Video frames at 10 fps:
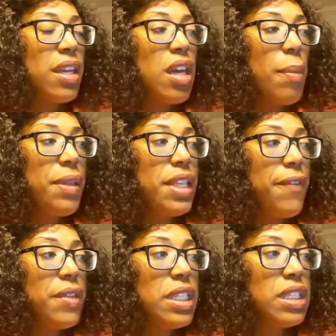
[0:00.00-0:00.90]
a couple of
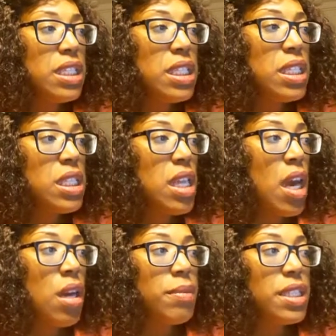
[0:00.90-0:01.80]
definitions
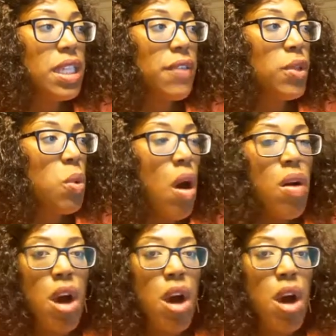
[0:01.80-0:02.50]
to give you all.